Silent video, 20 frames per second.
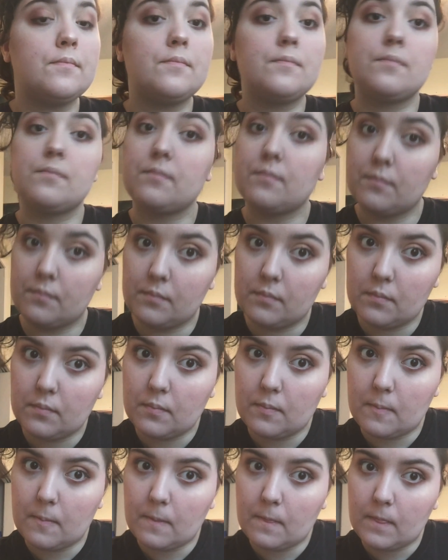is.
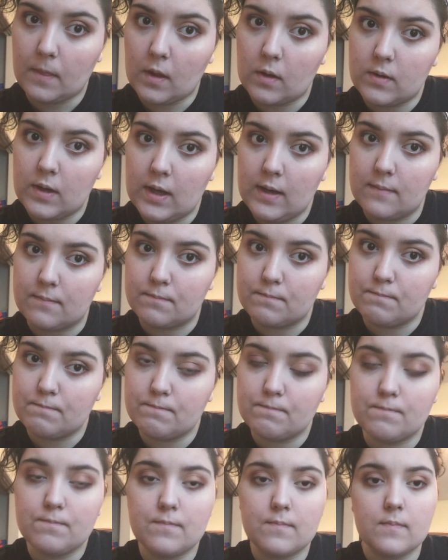Okay.
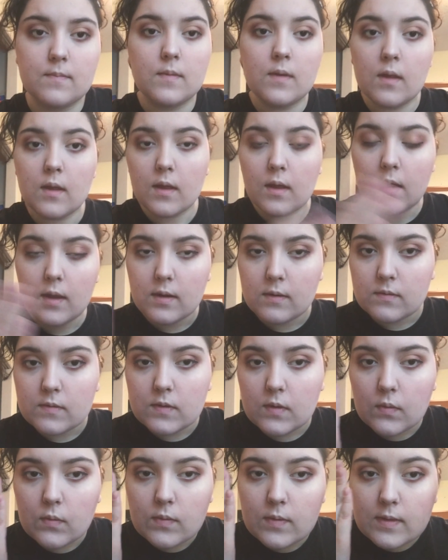
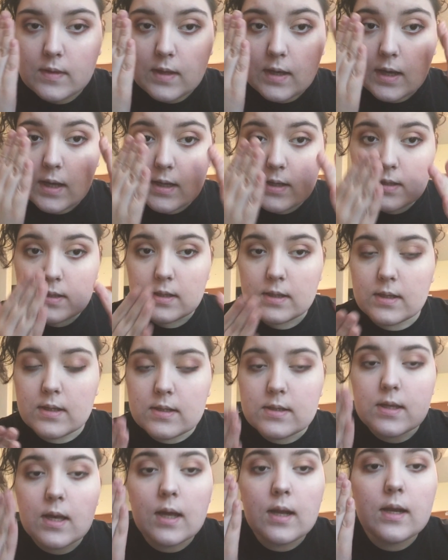So that
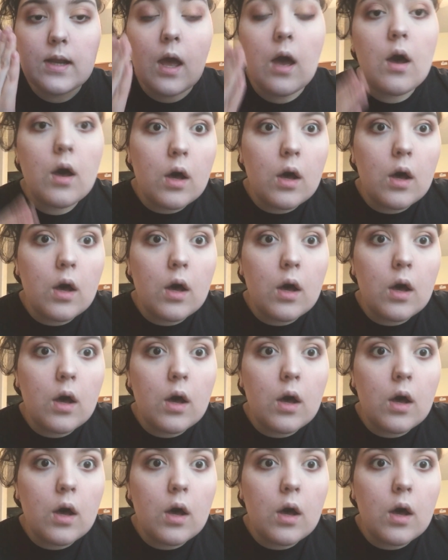is an...